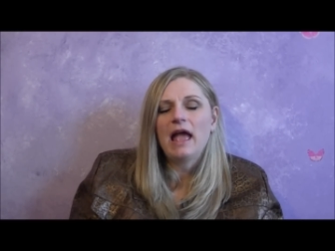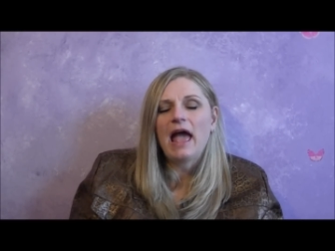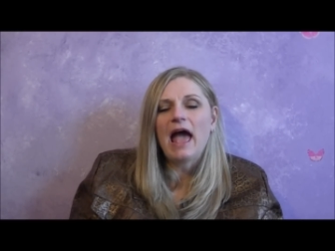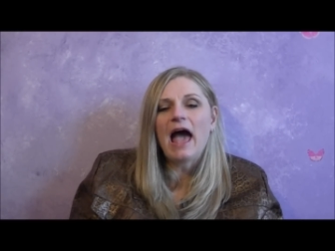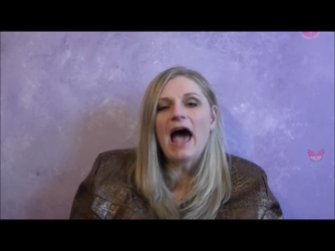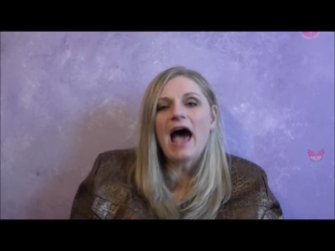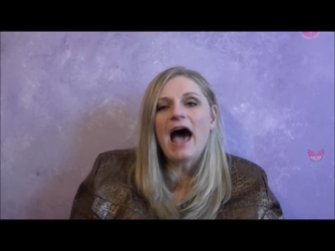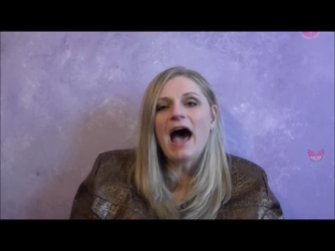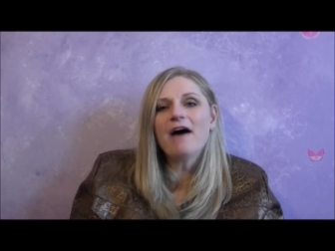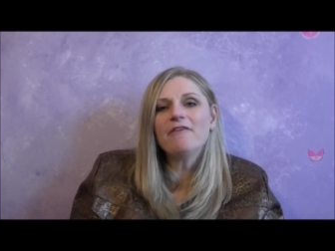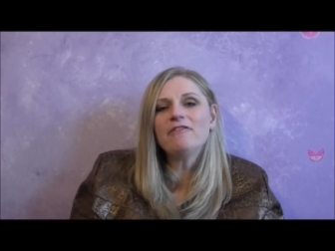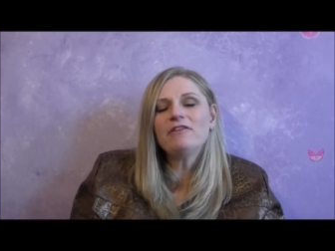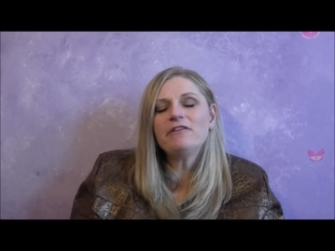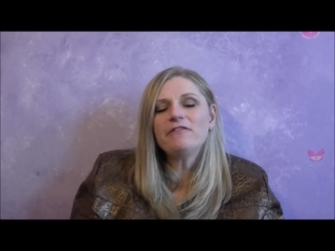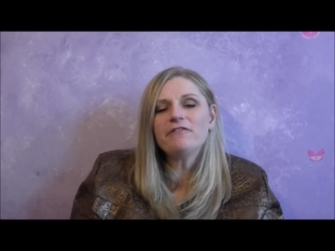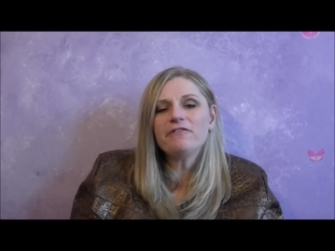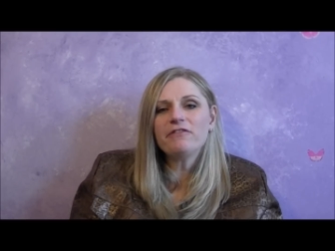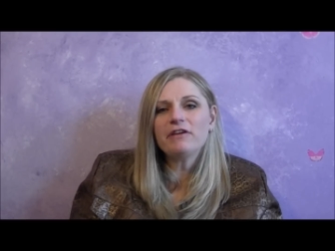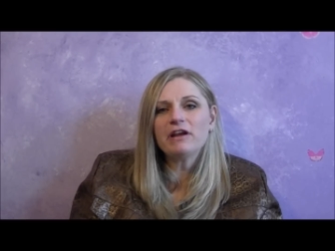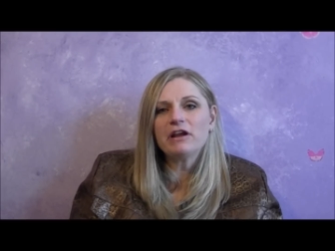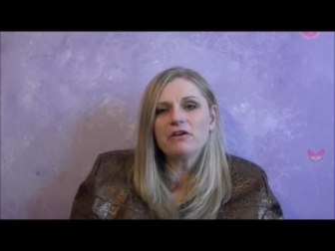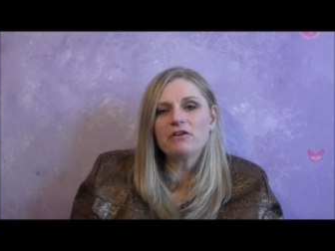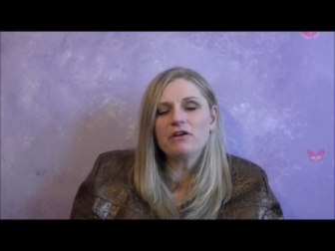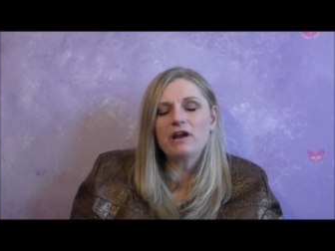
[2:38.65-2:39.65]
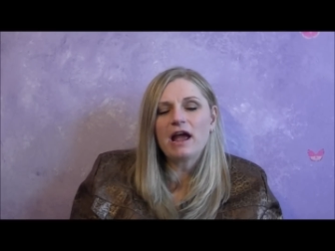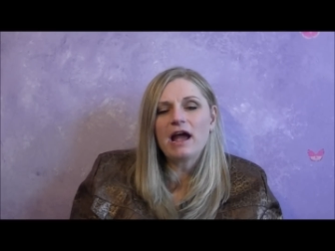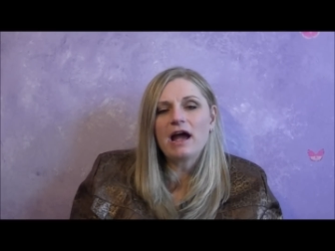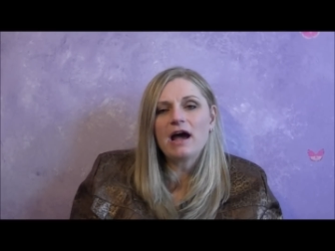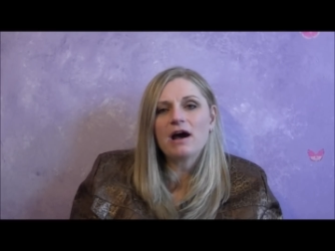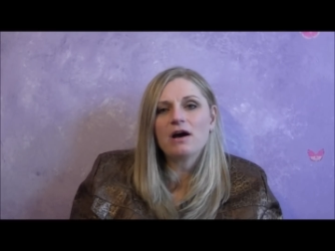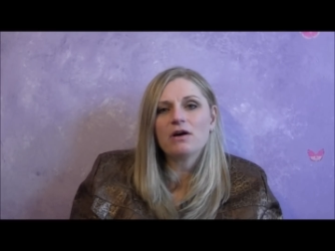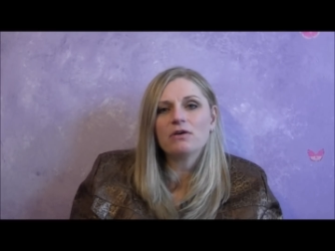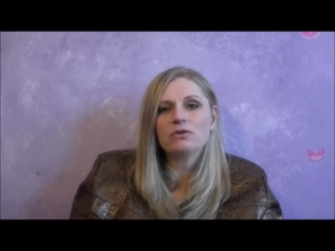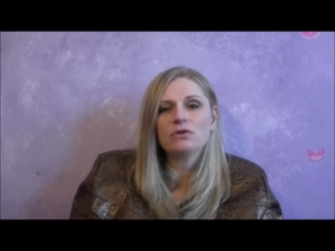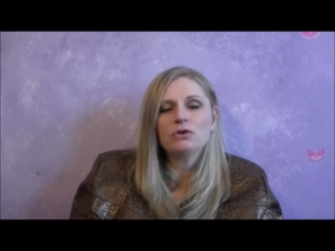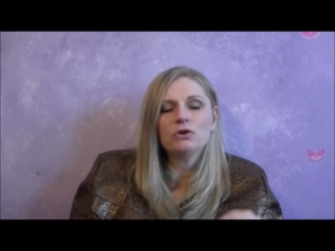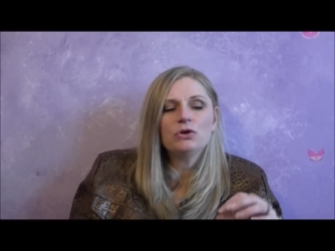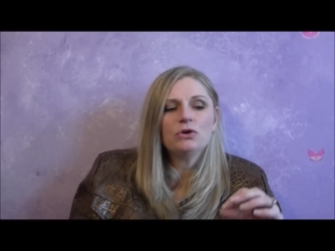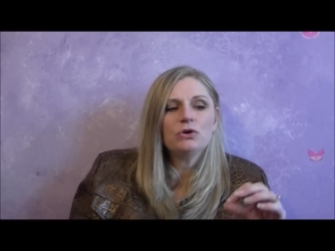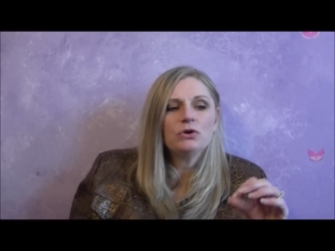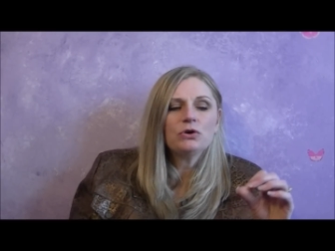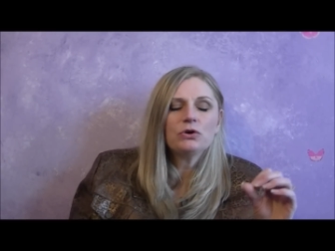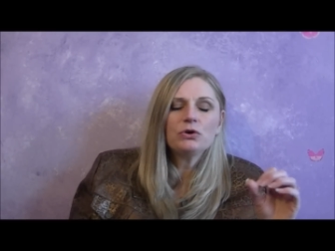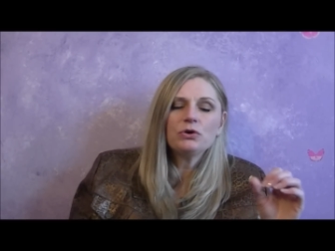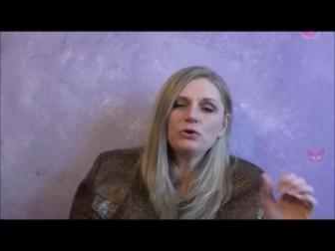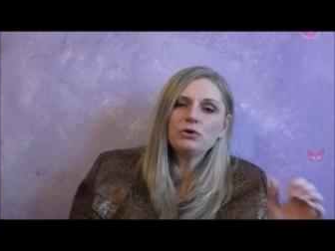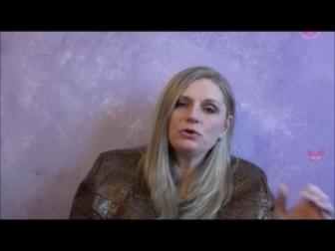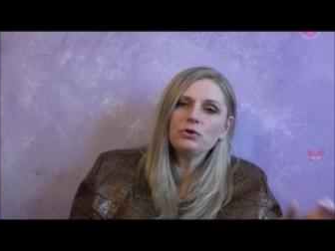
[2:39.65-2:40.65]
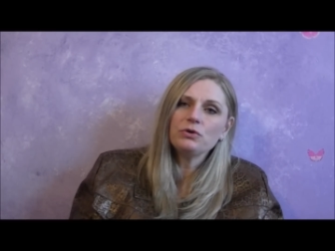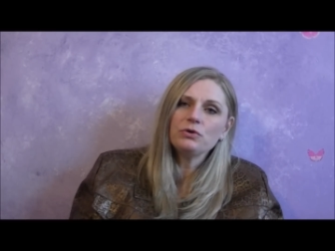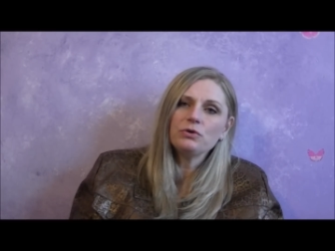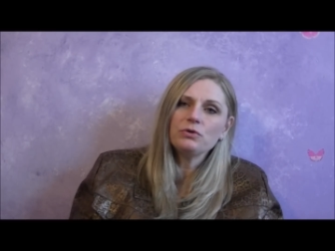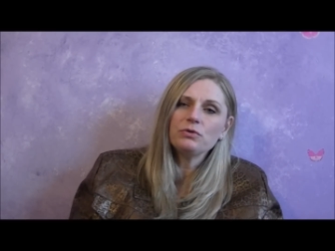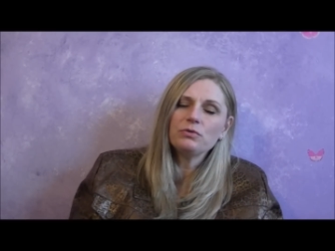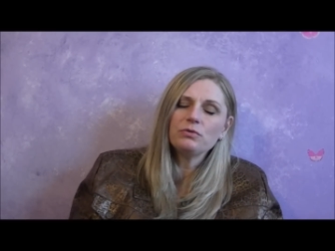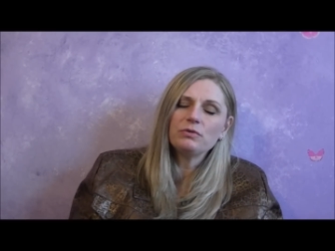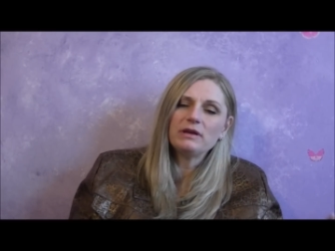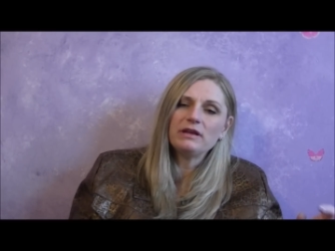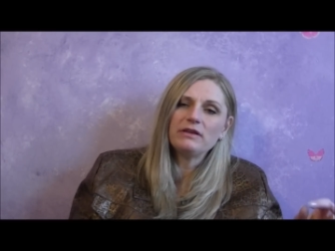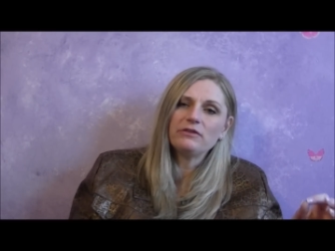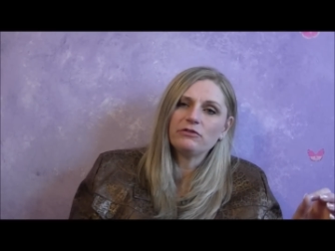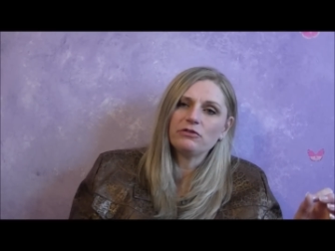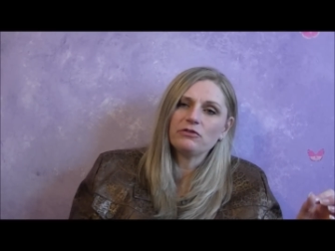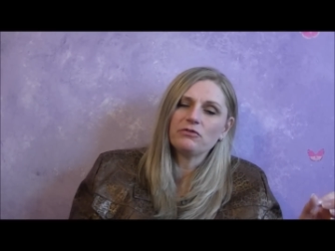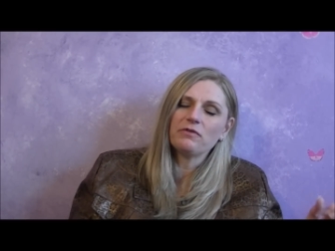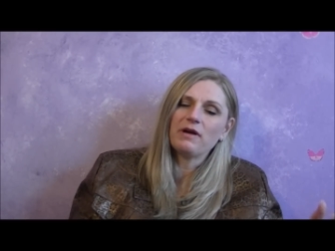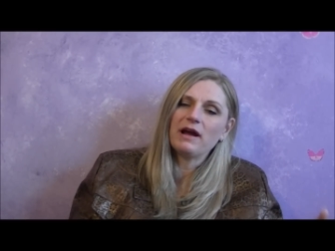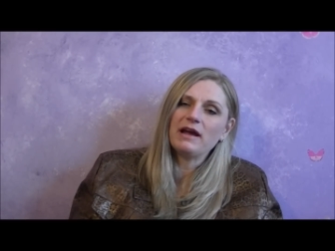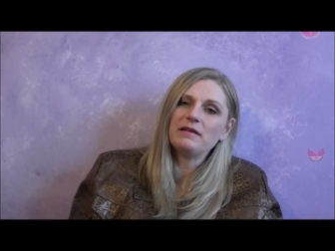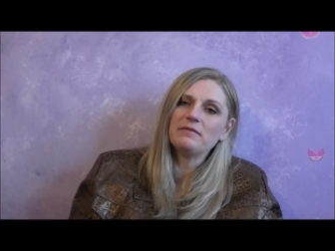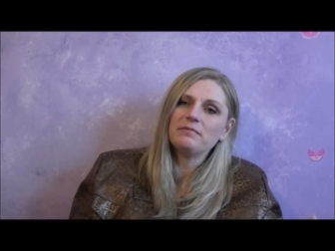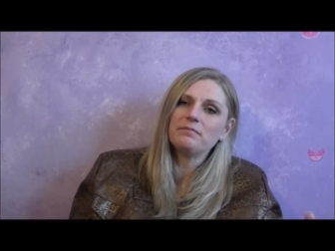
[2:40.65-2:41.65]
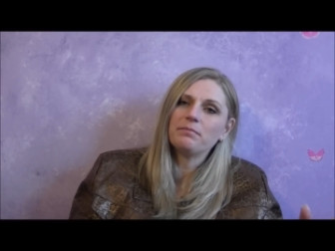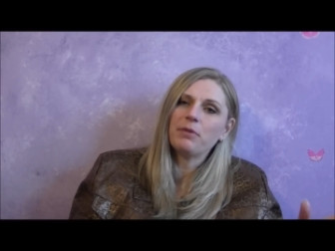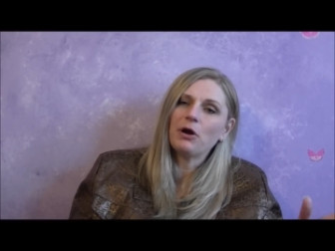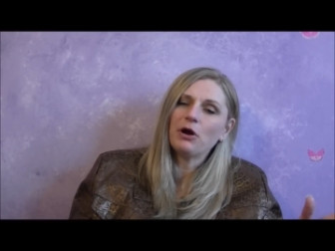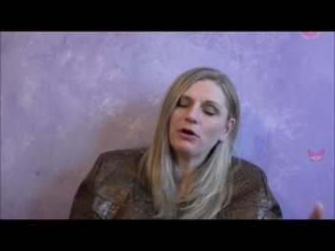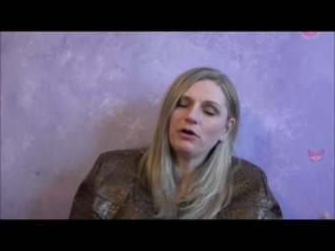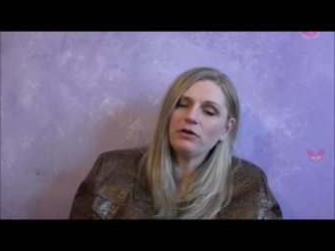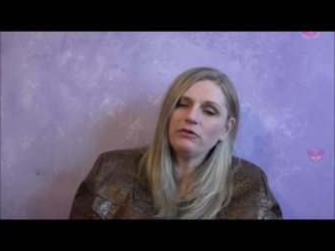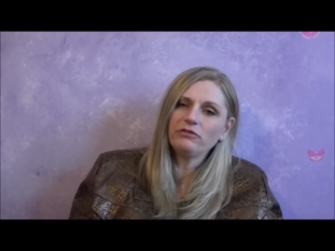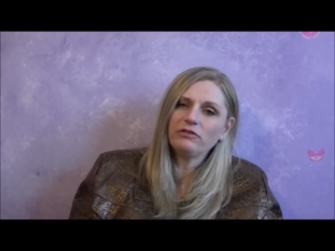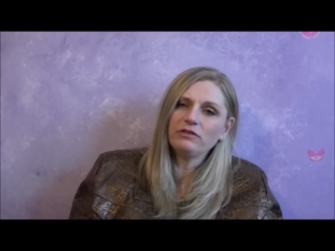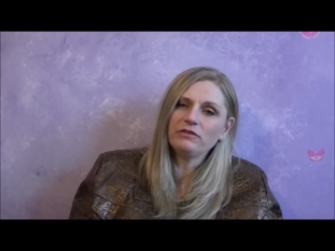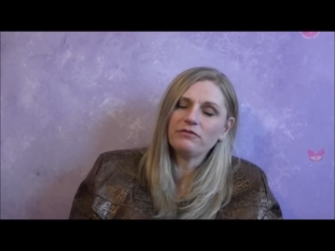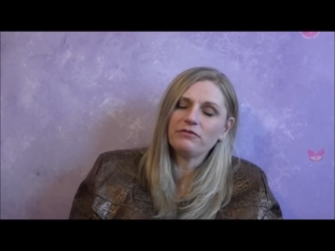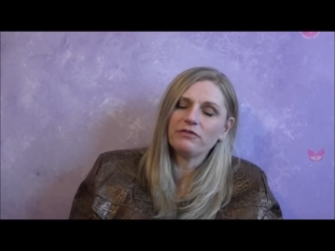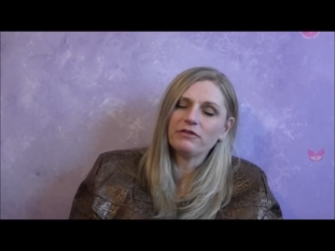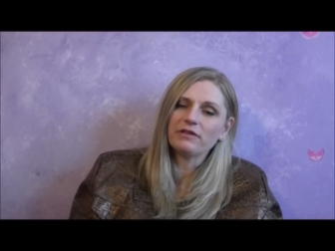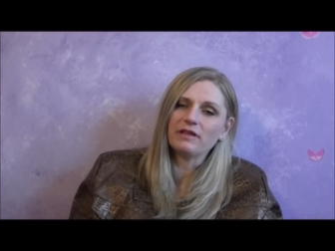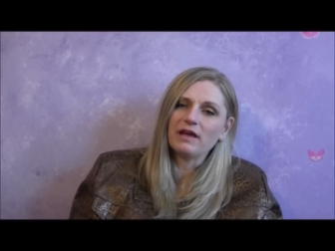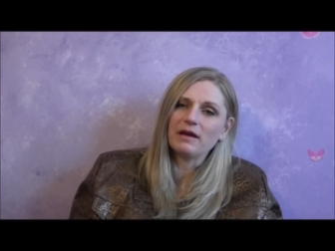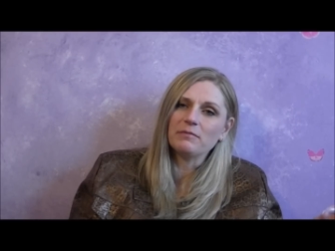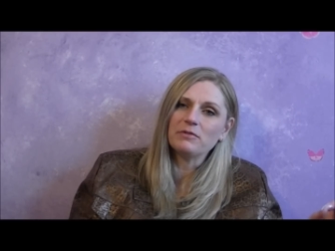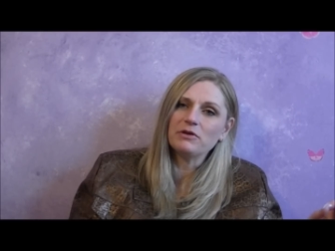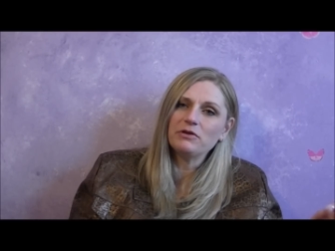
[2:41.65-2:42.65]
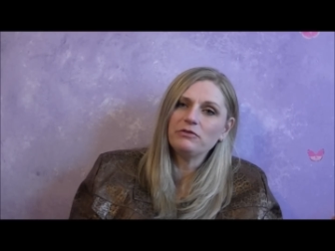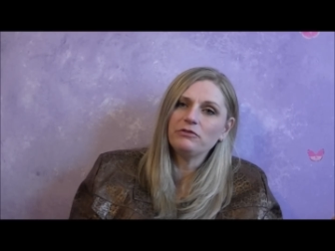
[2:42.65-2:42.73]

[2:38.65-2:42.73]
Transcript: haven't figured out who is the right person for them,